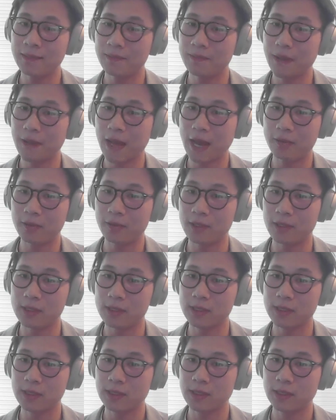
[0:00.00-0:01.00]
Any
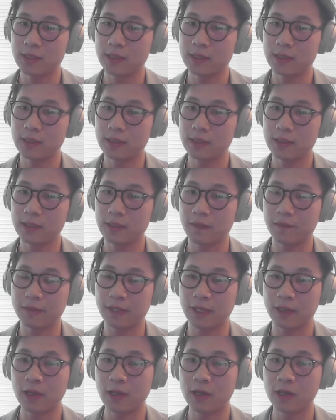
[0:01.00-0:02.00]
barriers
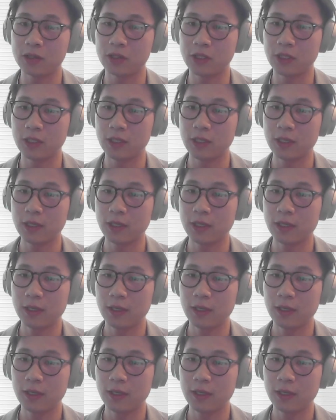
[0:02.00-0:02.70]
of technology,